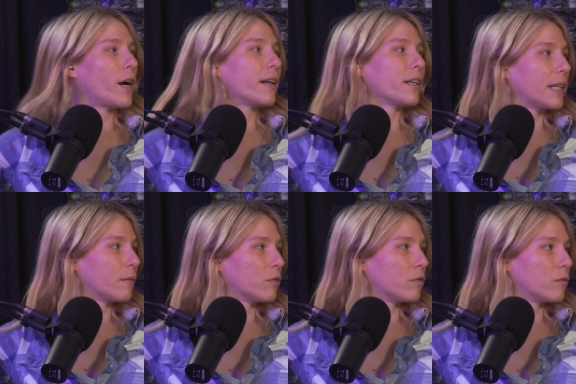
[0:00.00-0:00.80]
try to
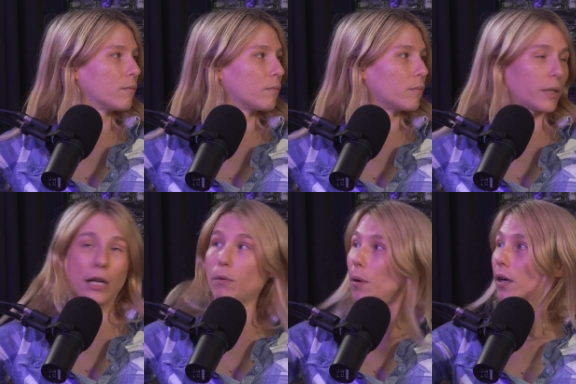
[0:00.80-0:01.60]

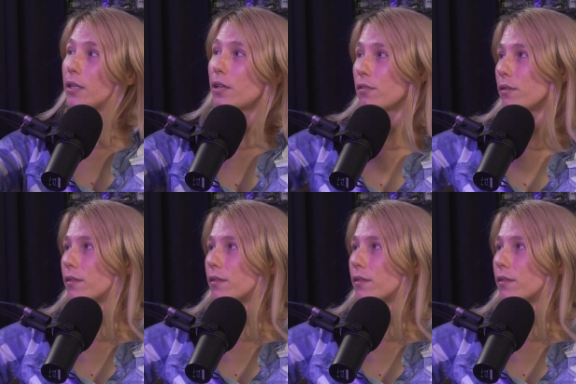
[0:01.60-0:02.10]
get our podcast on